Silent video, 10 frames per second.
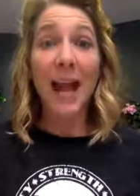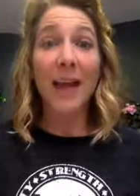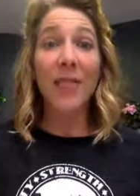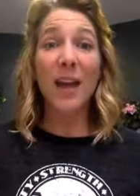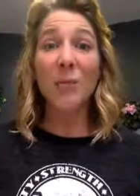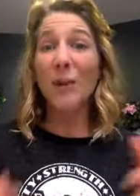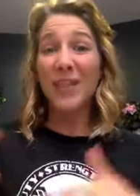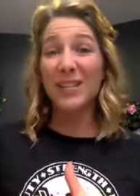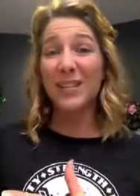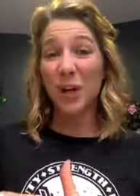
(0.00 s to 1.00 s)
And then when
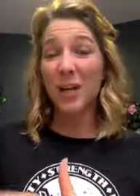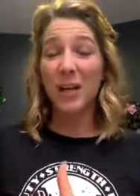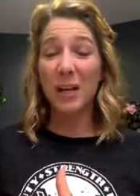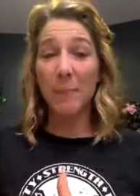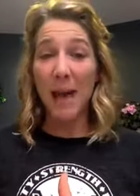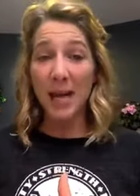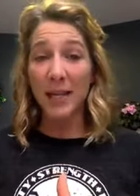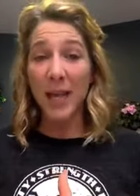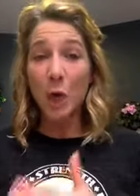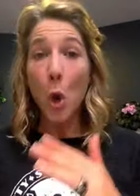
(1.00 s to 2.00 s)
they start eating bad
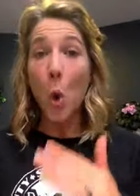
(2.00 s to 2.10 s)
again,